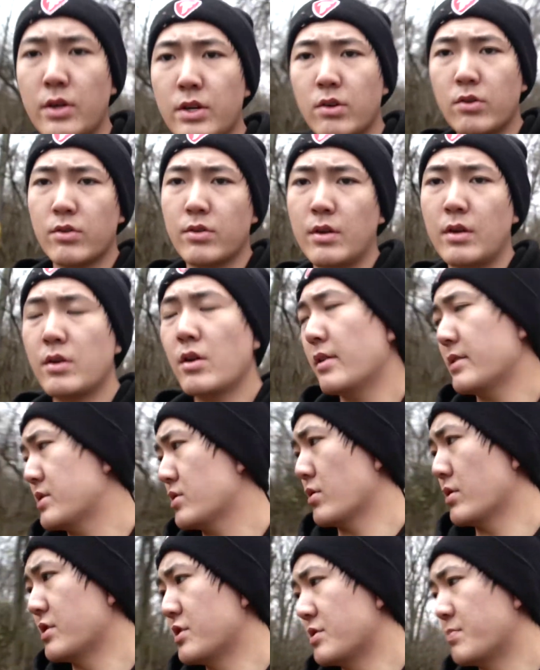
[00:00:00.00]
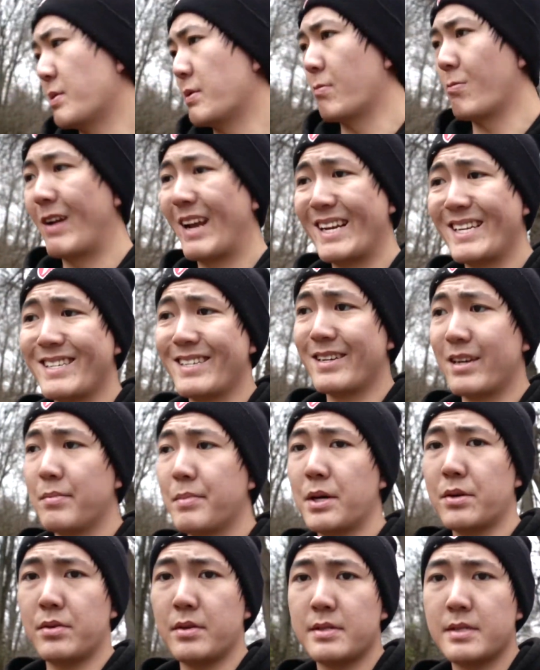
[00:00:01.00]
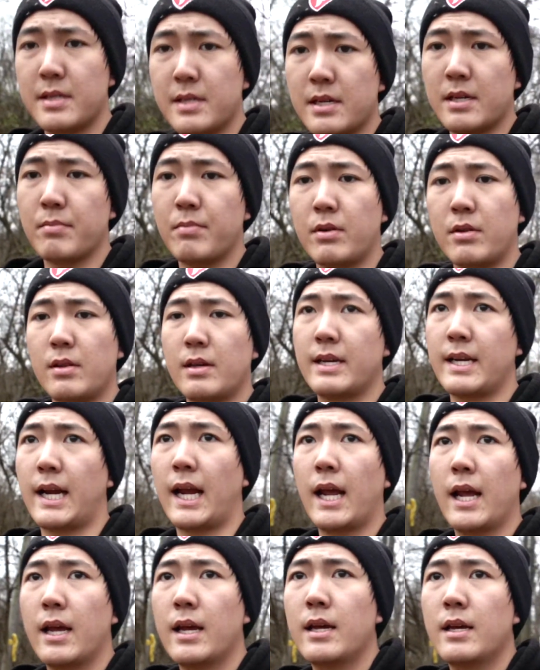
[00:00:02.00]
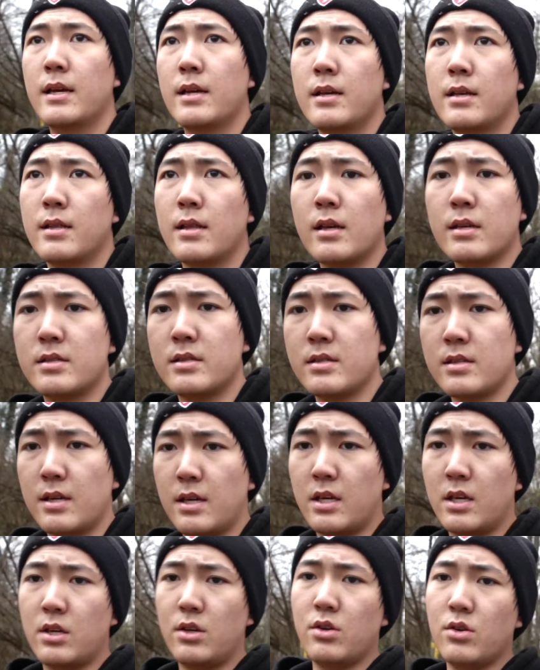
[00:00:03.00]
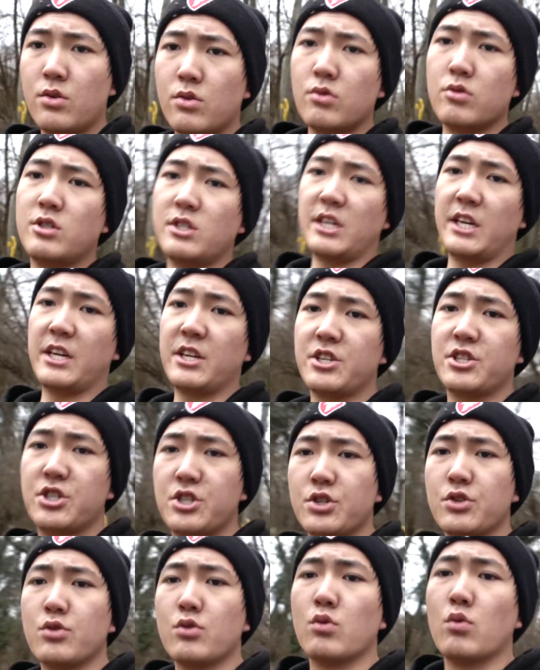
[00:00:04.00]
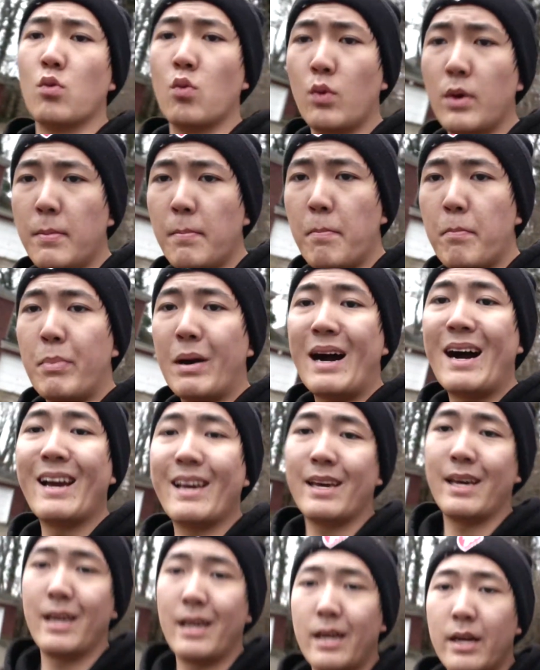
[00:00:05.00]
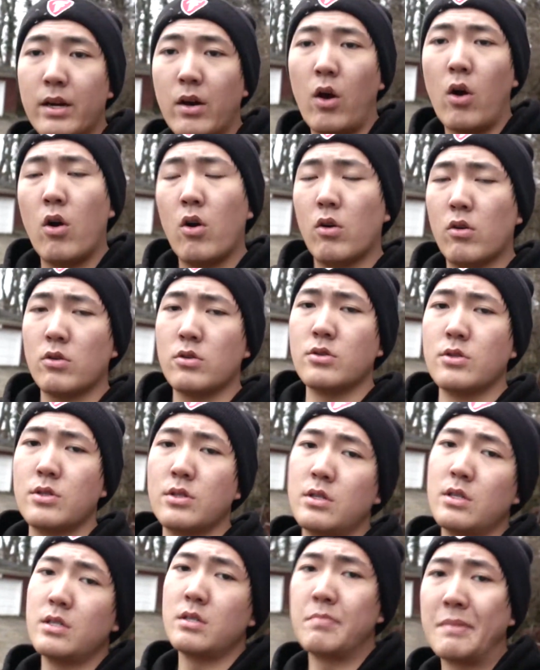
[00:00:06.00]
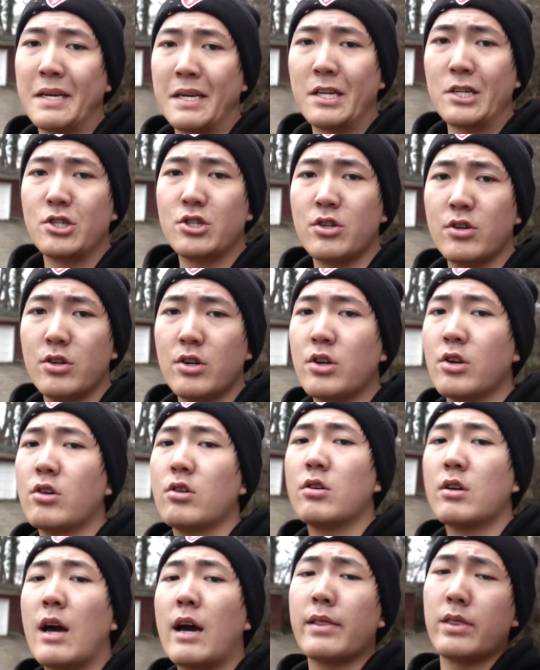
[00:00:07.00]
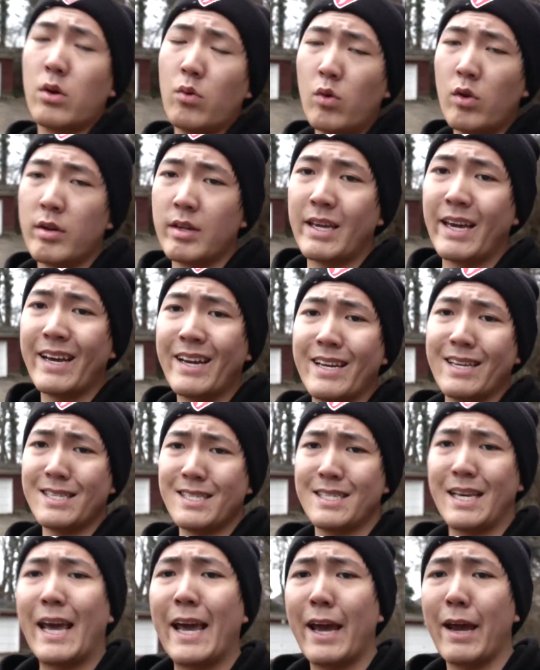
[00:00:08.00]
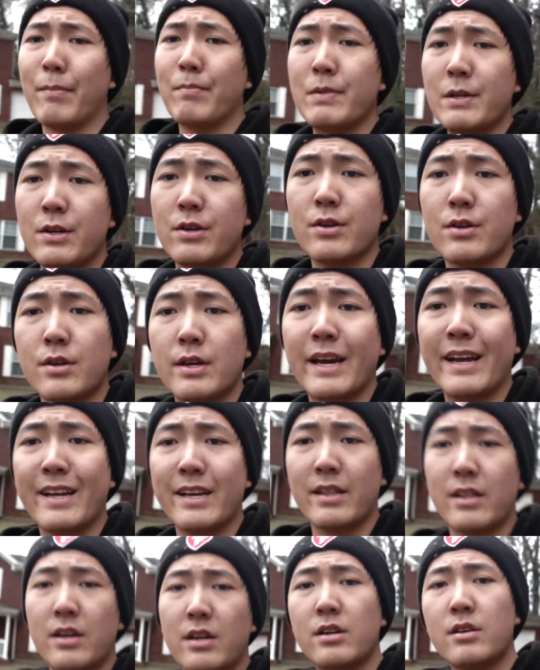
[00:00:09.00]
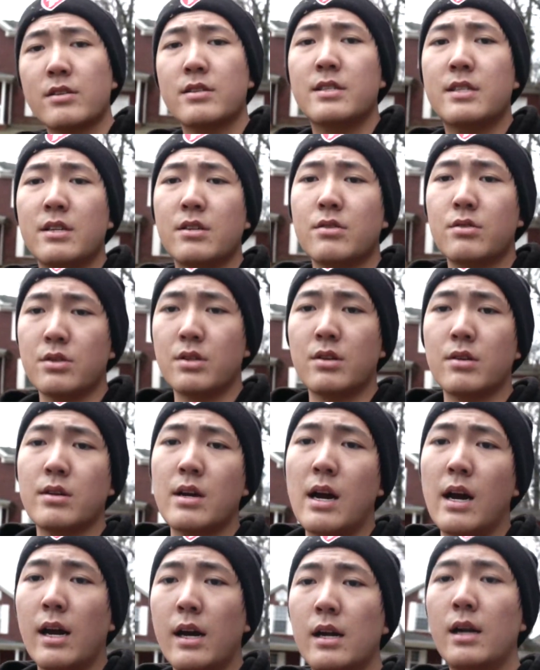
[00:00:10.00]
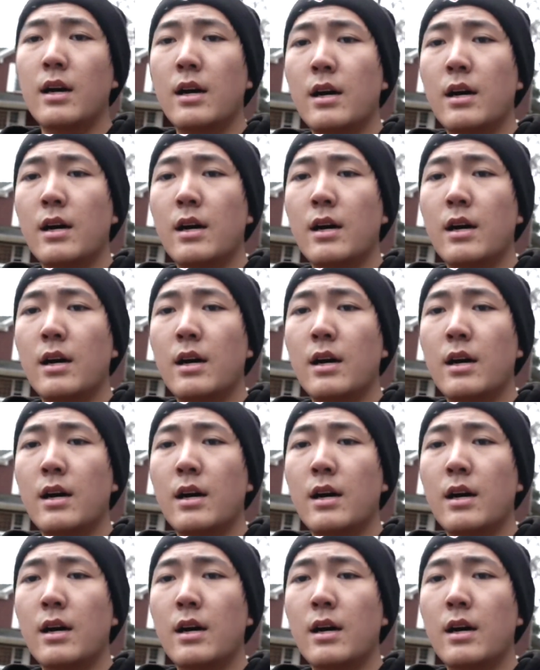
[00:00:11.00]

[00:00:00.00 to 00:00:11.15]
I know I've sort of just been ranting about this thing, but like, this is a huge issue when buying cars, is making sure you're not the one getting scammed. You're getting the good deal. You're not